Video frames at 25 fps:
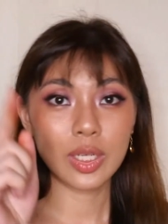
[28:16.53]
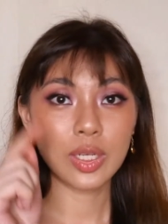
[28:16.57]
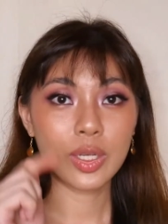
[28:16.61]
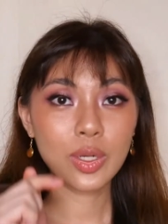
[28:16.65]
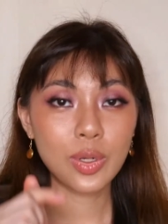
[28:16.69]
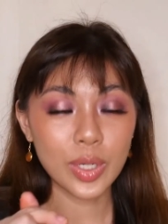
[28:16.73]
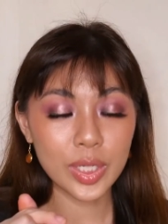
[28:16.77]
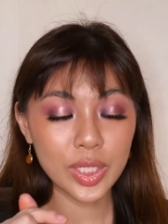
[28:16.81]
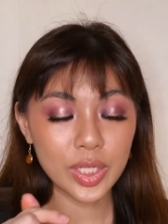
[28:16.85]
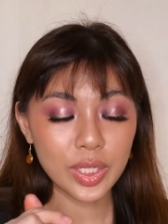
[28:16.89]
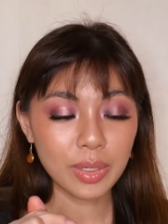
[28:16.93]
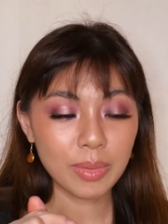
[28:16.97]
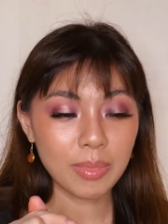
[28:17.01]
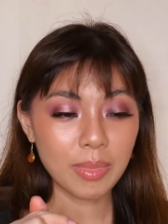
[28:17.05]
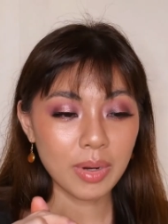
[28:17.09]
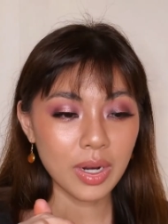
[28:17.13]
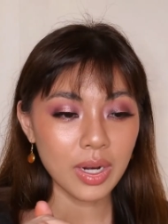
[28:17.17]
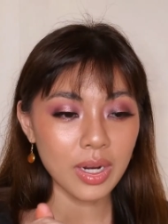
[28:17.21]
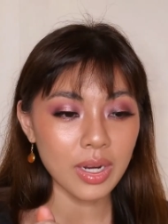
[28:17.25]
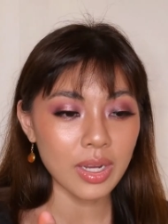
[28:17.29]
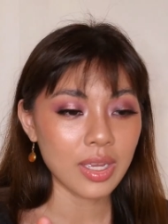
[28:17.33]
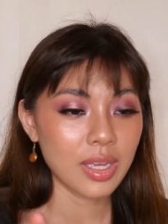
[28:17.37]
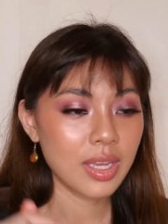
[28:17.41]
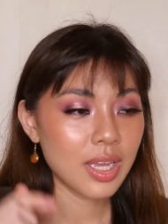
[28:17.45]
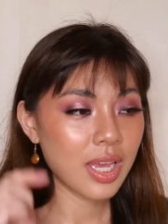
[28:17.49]
Question
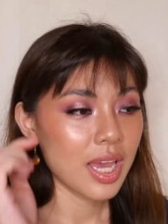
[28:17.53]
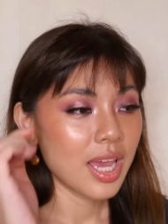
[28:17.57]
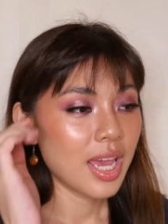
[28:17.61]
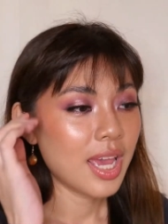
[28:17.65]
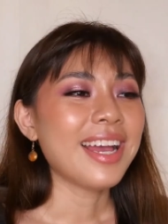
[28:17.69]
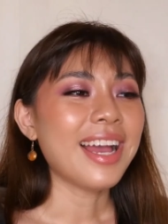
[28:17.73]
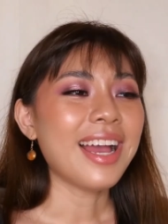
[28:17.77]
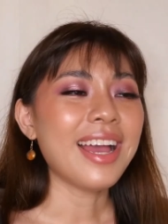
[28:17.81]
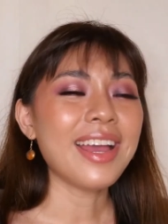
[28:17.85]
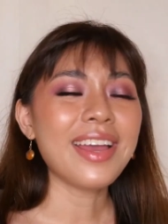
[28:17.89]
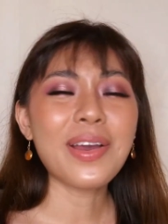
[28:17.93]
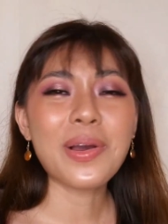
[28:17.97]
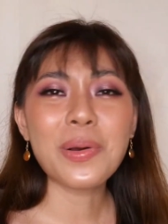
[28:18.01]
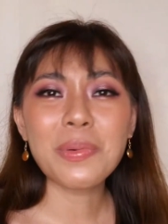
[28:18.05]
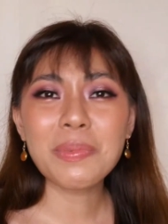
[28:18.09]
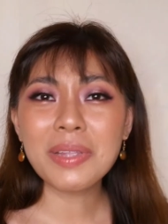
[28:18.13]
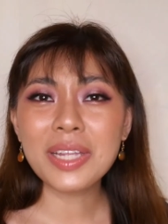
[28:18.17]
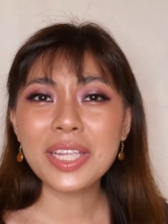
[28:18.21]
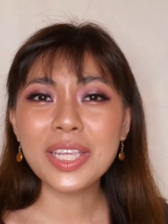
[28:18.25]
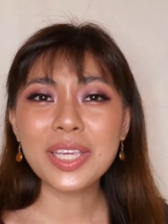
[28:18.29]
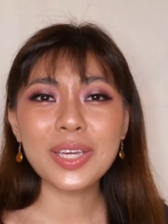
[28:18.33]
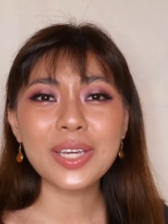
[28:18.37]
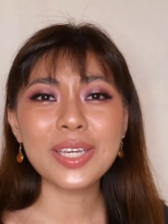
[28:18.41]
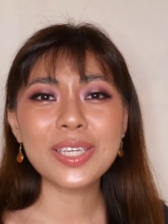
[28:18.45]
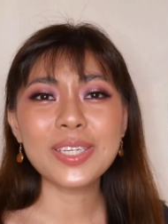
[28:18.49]
mark. I hope
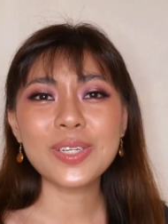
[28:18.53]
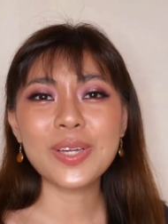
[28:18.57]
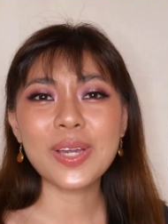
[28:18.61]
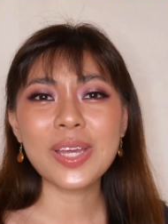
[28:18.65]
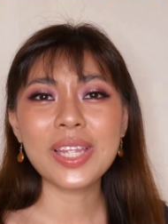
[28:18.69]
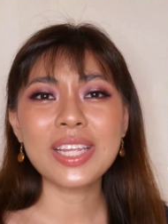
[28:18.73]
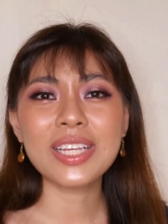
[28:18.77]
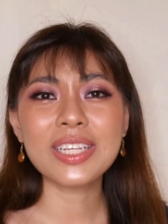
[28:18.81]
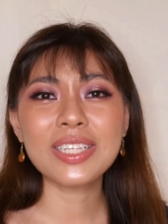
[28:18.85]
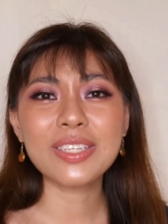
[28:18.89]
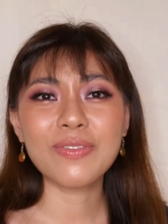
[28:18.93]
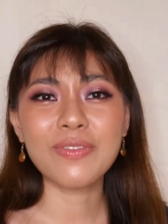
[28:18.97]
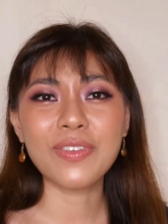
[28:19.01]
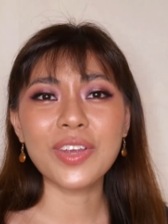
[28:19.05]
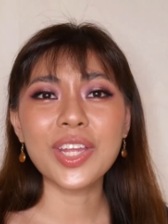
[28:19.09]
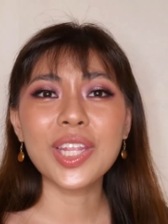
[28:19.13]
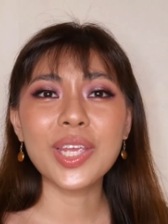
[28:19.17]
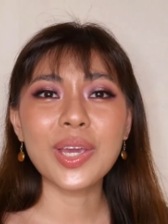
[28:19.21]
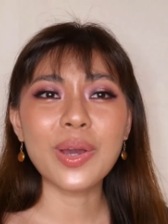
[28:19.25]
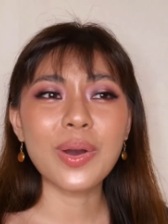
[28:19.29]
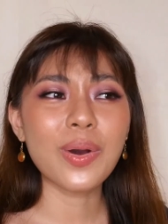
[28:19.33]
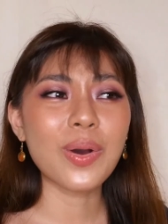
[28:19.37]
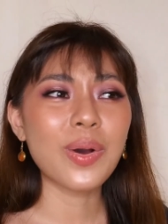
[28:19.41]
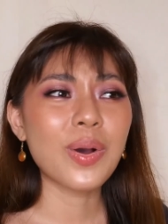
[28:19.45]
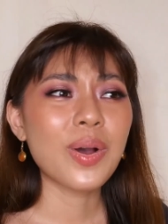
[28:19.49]
that you enjoyed this
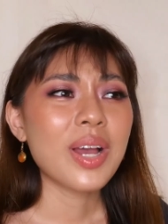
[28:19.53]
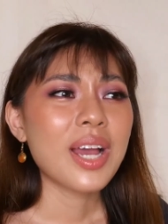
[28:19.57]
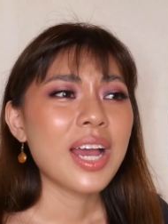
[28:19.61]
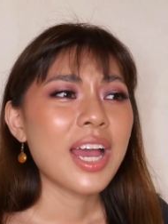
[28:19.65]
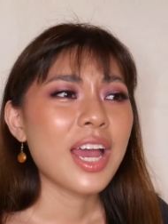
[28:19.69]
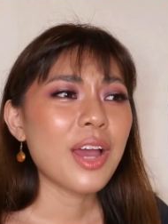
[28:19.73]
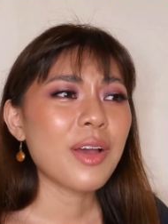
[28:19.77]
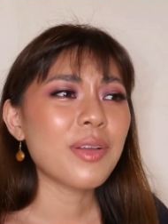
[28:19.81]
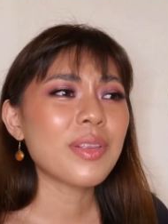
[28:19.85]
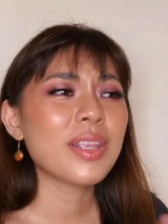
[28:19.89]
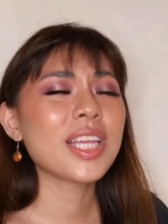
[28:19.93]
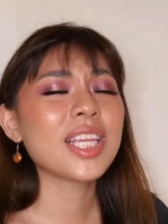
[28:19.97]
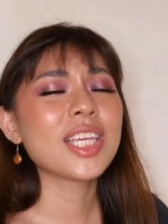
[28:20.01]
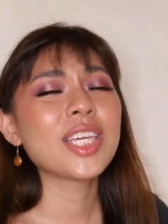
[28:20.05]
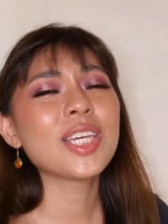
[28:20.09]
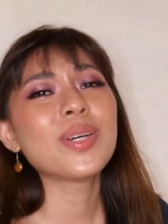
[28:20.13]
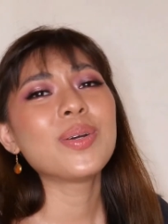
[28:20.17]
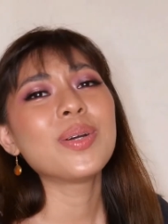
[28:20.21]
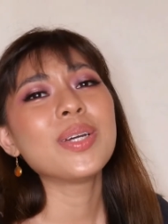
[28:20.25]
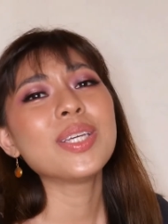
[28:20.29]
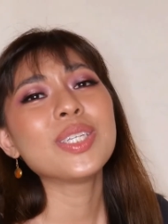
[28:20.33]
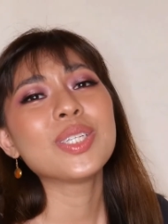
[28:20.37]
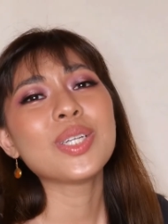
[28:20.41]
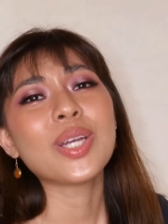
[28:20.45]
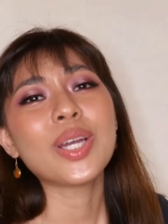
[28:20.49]
video. I hope that you
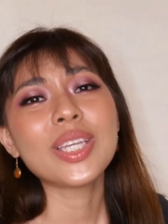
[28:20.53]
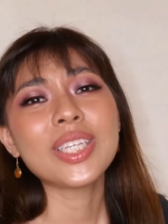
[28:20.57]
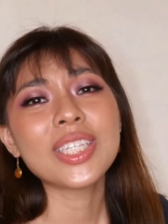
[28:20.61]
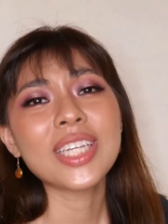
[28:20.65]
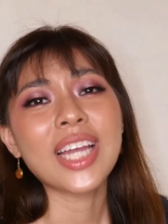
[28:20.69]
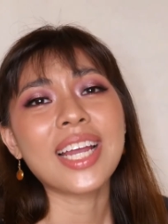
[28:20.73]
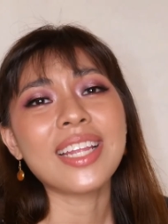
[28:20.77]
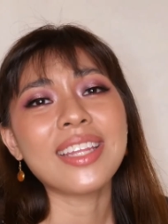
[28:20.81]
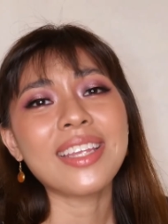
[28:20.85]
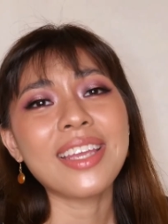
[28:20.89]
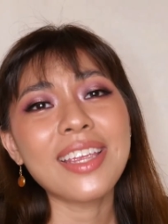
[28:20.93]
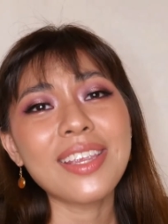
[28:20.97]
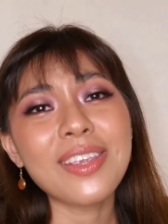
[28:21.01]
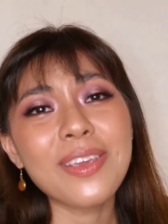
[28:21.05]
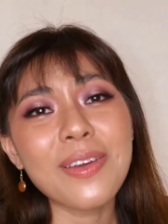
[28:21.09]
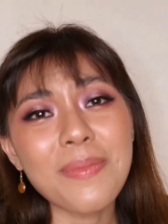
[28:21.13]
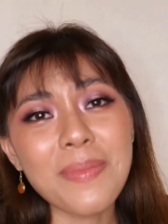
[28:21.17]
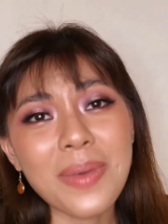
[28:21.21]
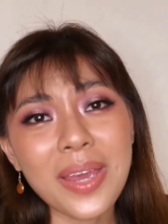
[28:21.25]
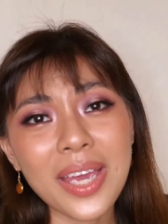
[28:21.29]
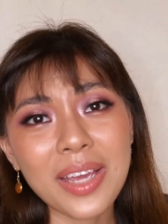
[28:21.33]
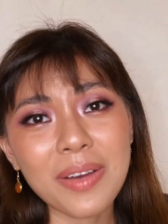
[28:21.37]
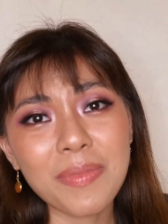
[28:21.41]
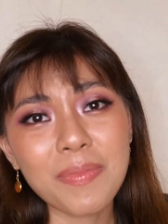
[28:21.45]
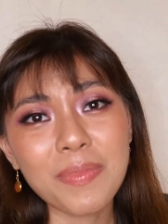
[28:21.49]
enjoyed chatting new
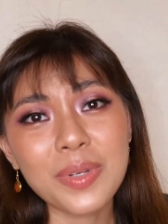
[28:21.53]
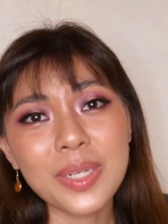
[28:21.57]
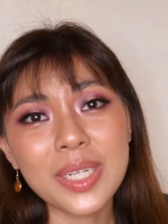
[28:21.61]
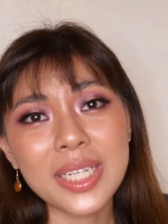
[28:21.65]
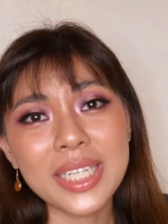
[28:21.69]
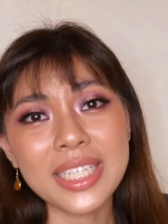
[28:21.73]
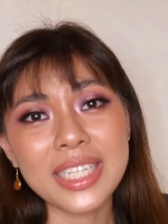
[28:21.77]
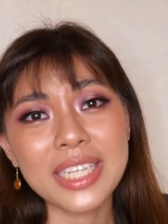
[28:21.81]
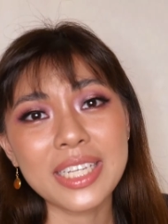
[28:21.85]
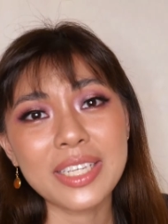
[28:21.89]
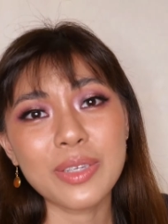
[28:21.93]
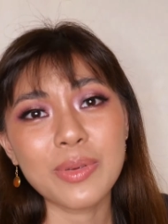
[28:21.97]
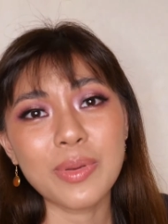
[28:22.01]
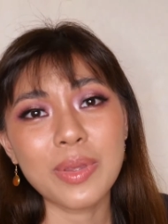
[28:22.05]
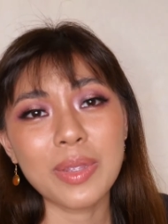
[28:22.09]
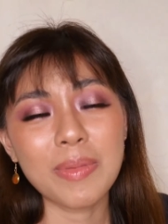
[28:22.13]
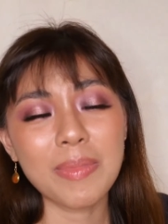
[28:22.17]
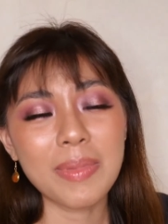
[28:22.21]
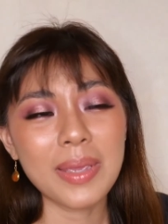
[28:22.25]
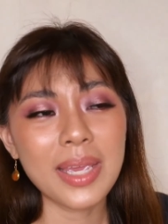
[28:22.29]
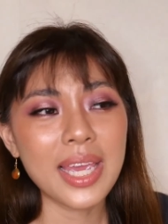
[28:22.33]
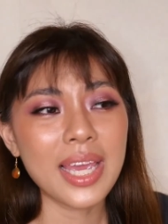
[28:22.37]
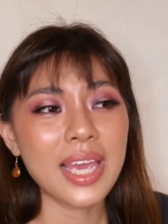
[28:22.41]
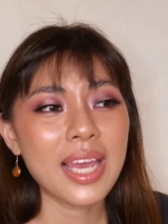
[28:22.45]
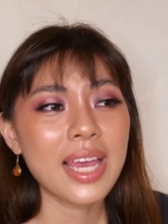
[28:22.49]
makeup releases with
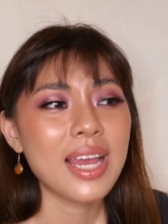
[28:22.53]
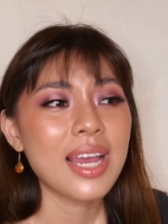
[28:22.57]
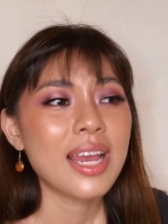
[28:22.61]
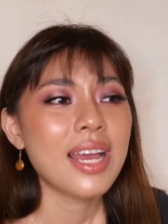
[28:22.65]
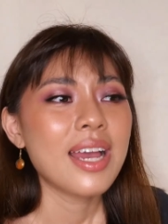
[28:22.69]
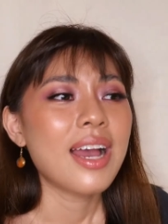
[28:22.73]
me.